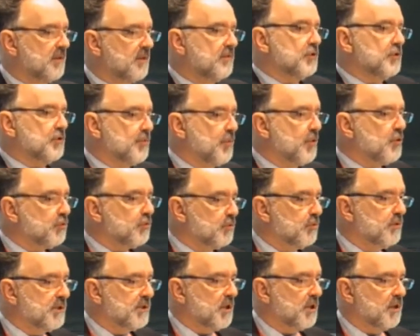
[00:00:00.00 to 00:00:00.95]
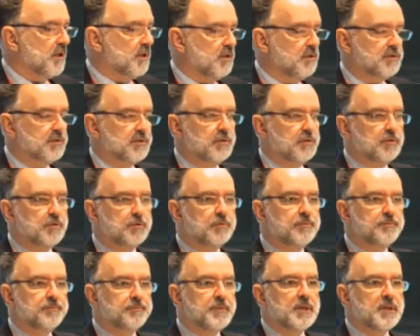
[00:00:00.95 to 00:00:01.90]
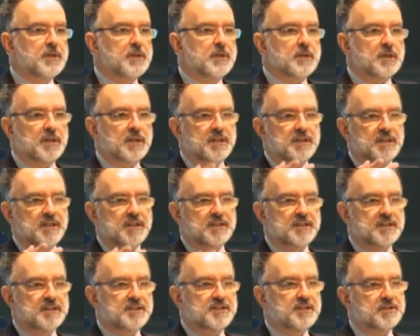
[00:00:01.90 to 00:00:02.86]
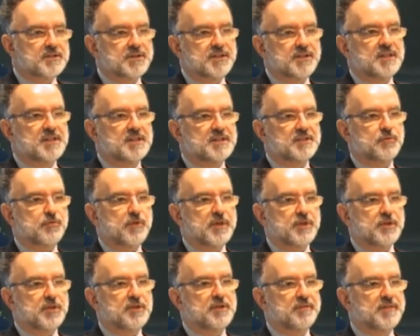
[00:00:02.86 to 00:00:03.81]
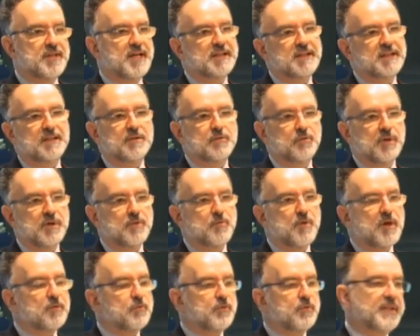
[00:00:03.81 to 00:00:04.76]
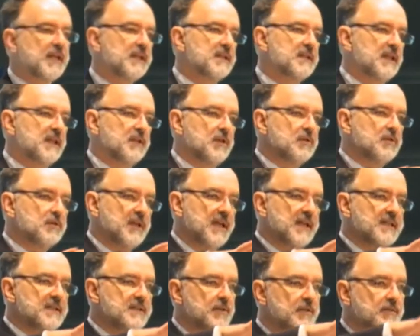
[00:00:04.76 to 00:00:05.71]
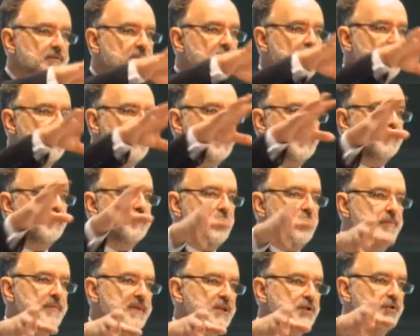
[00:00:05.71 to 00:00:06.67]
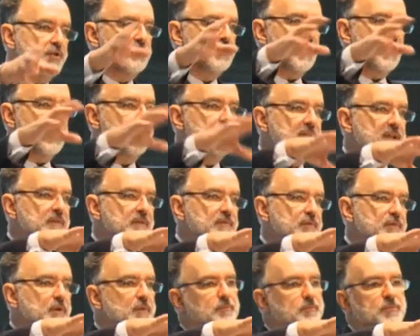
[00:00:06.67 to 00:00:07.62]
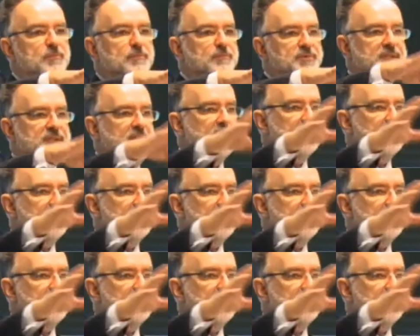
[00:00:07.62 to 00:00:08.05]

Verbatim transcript: never spoke to each other. So, there's an illustration of that in a way. While we can get all kinds of information coming from